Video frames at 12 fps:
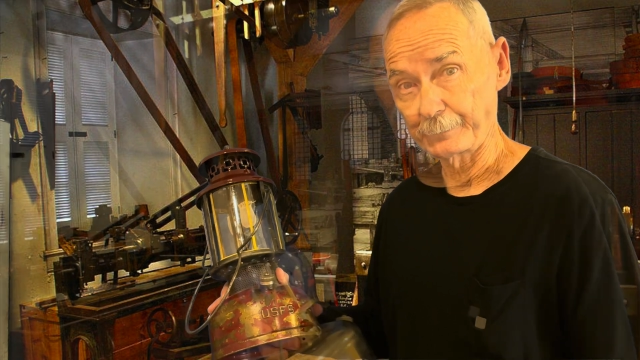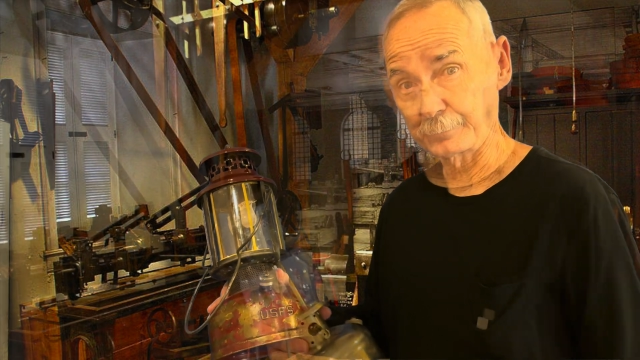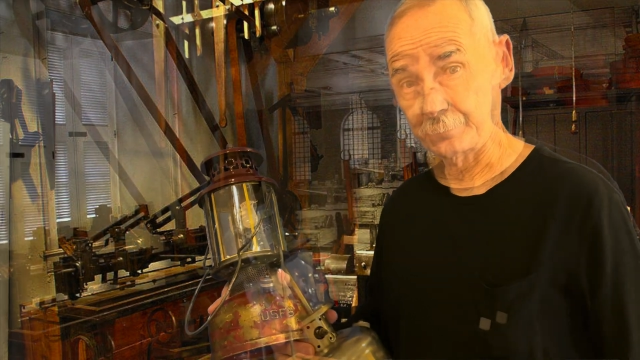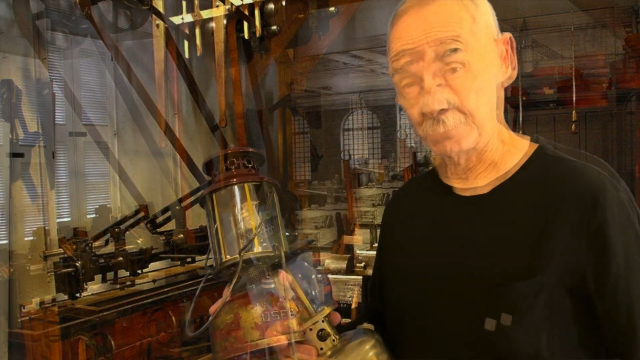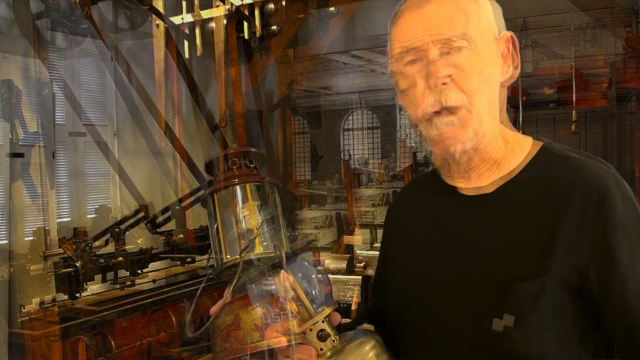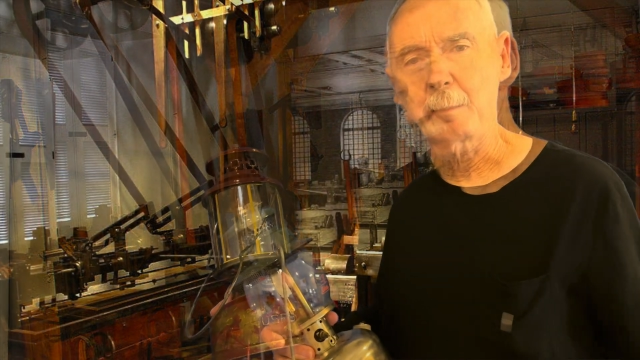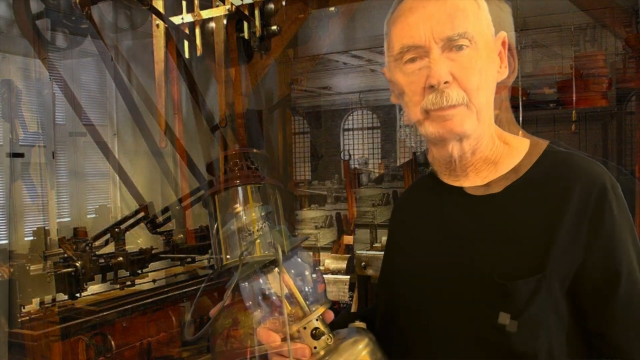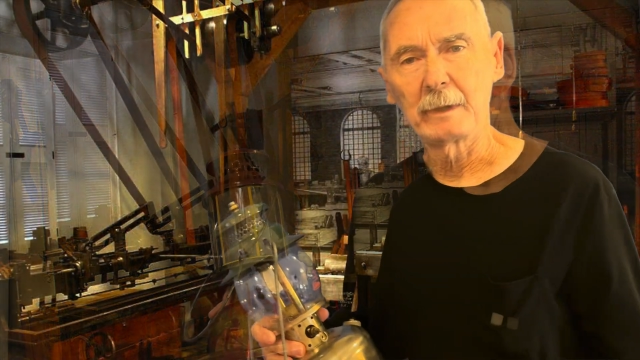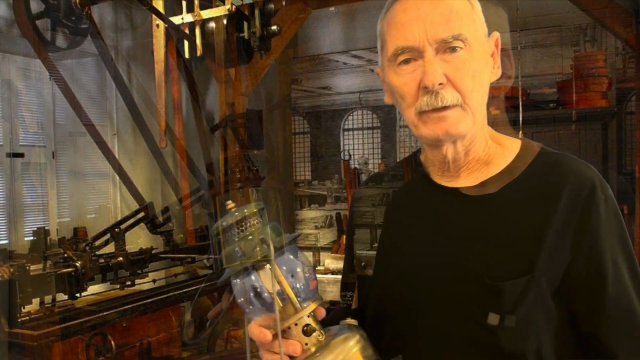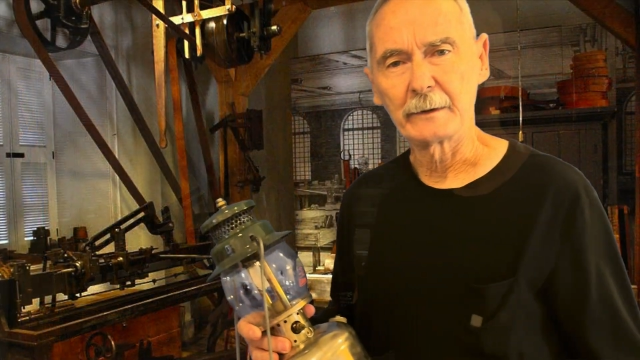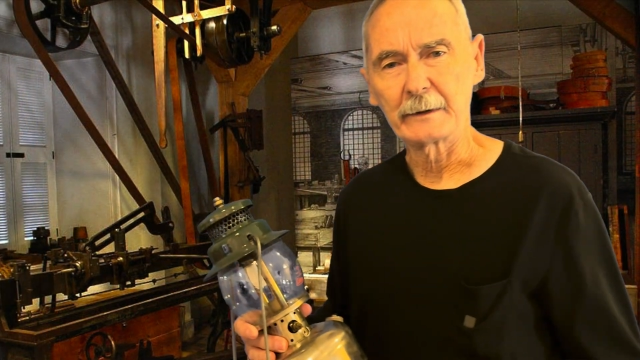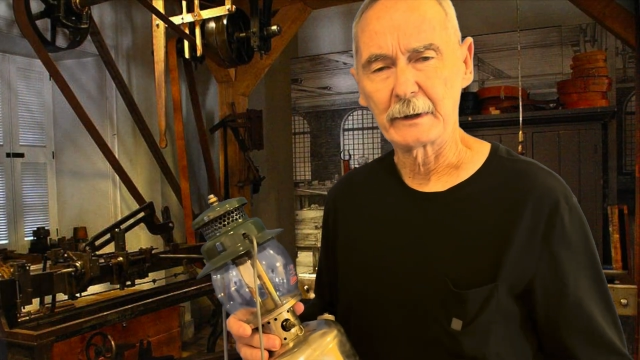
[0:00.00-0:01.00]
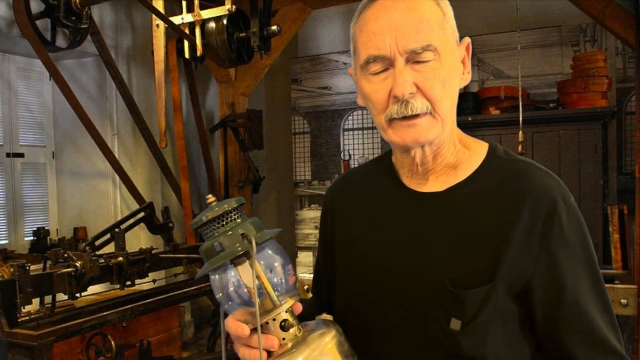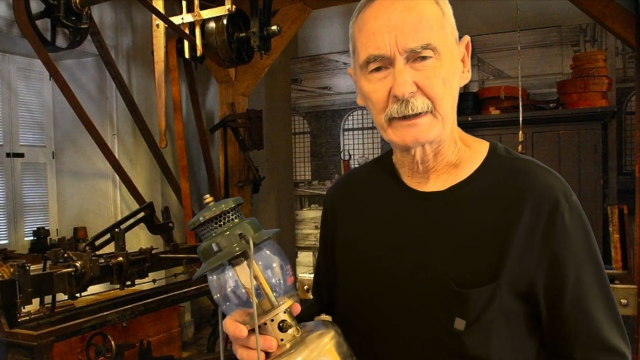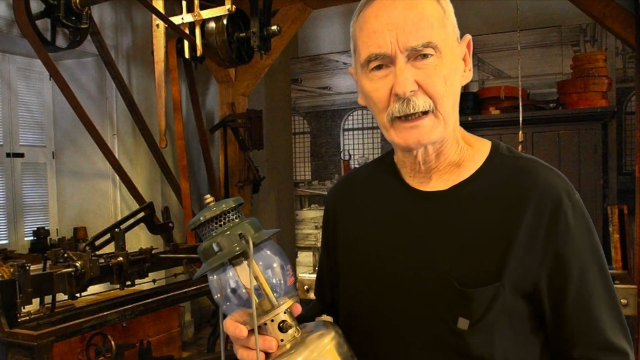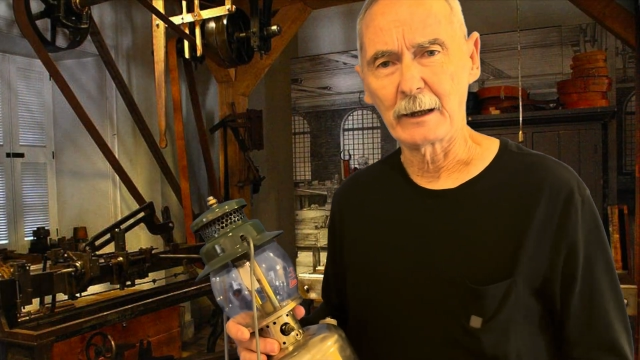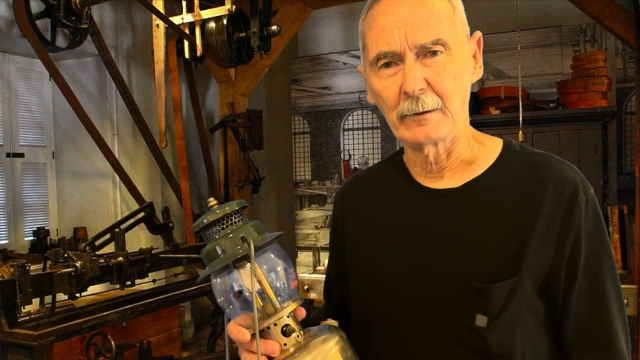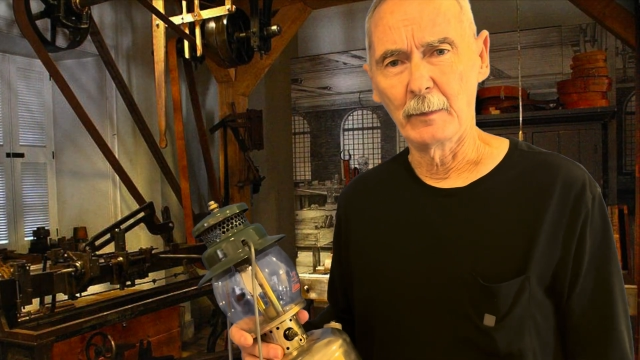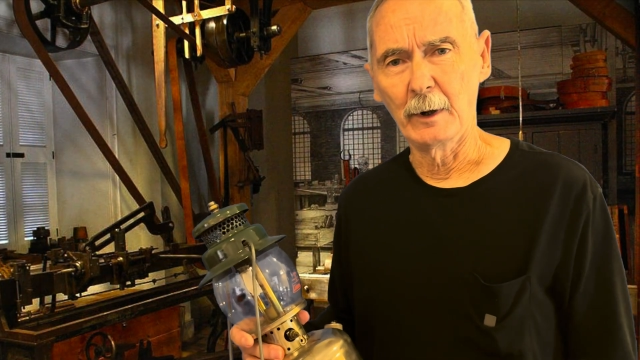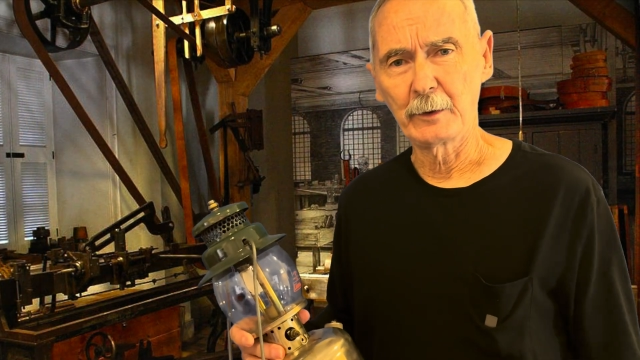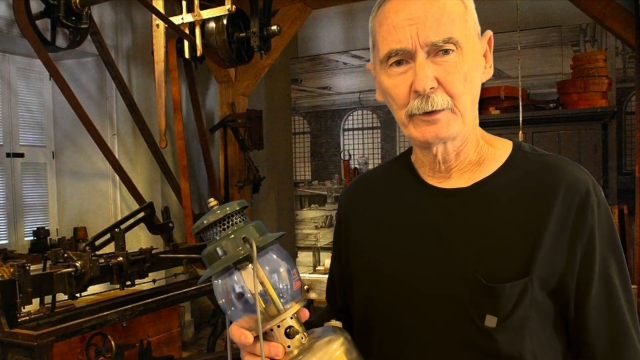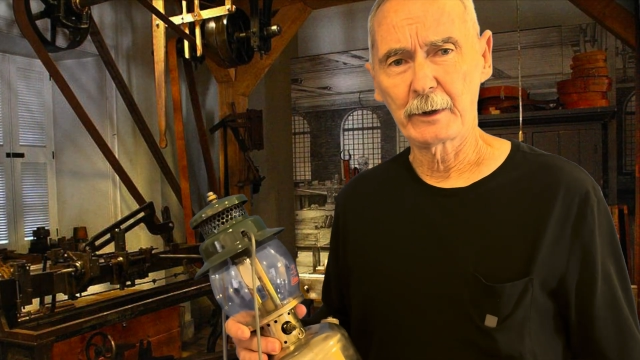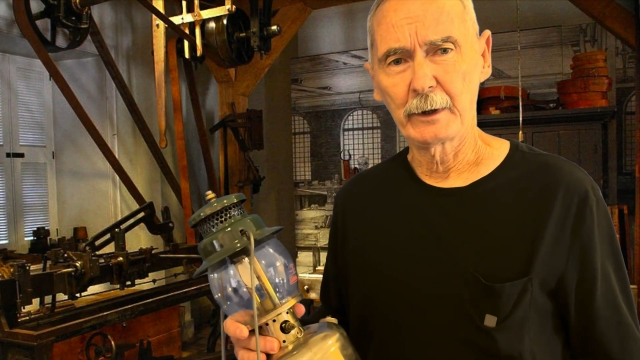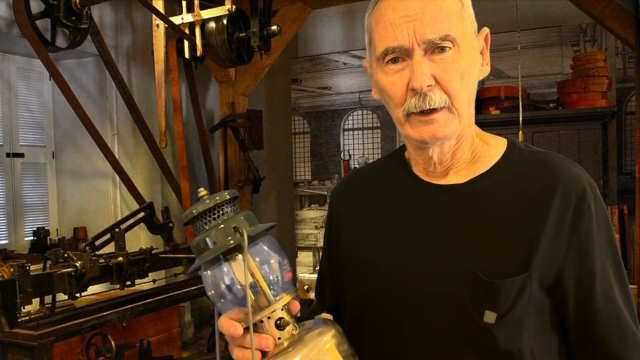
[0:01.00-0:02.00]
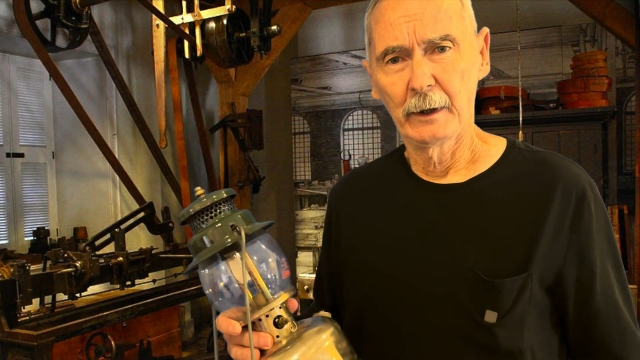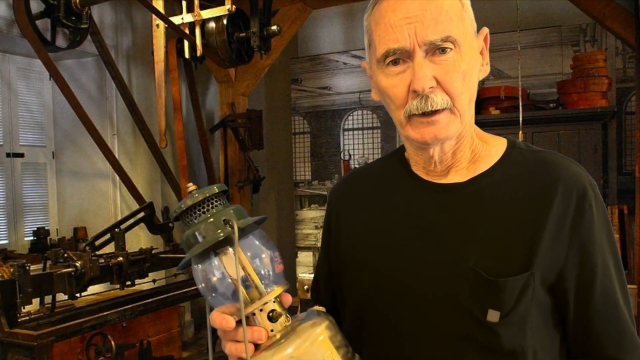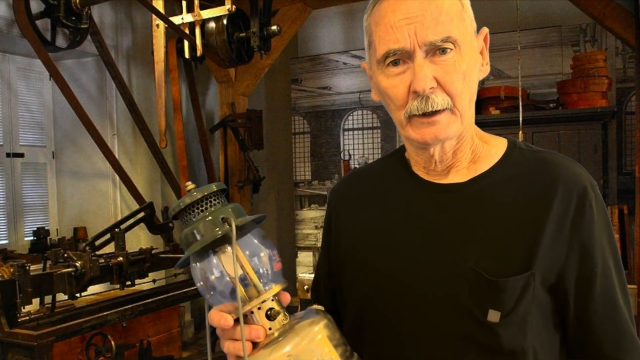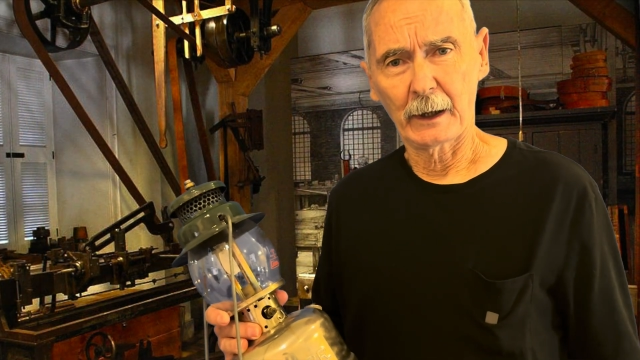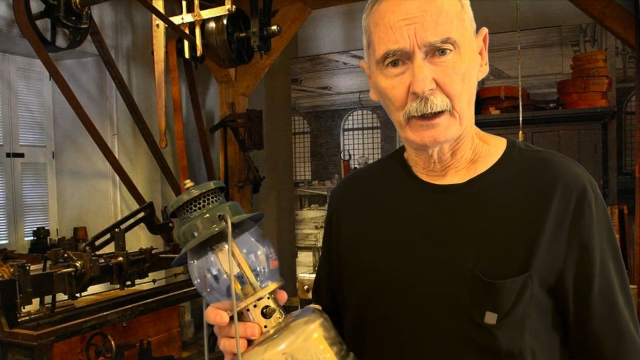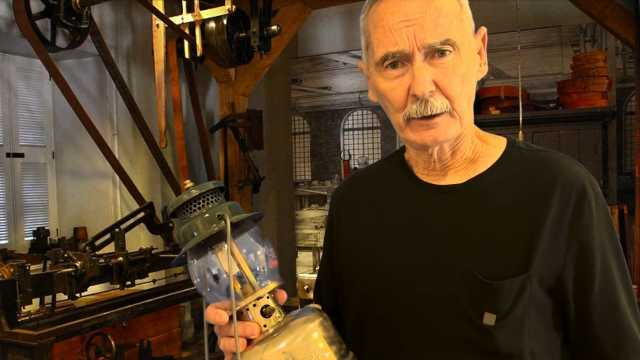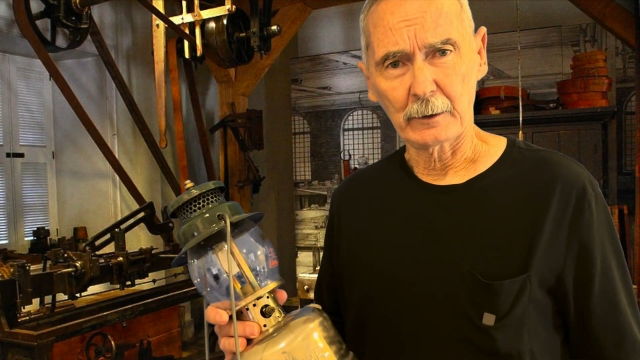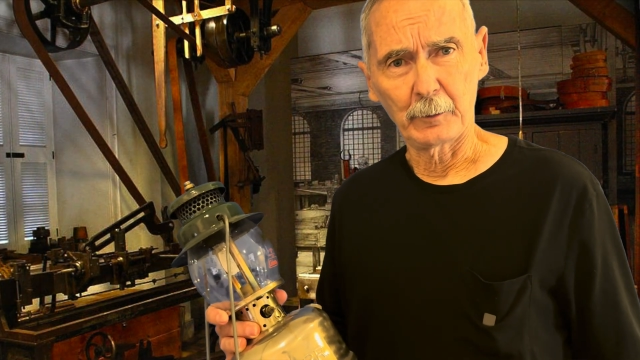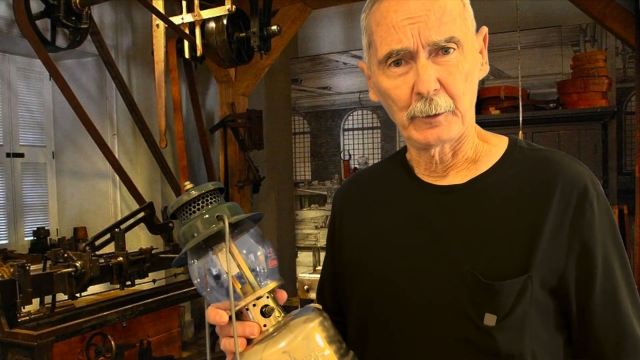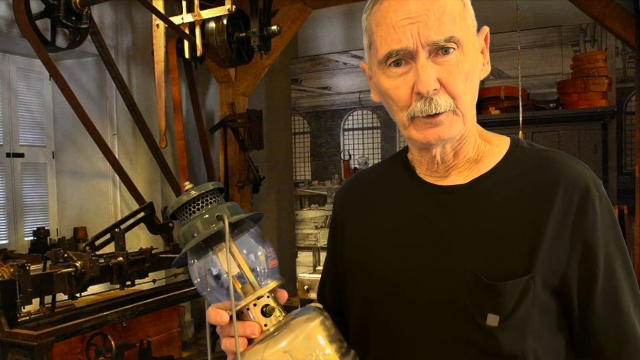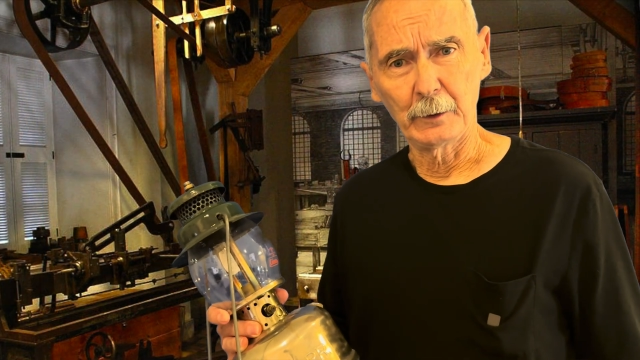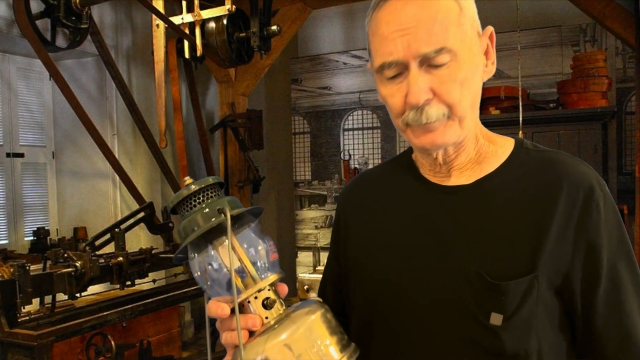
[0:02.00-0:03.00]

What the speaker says: What I believe is the second most collectible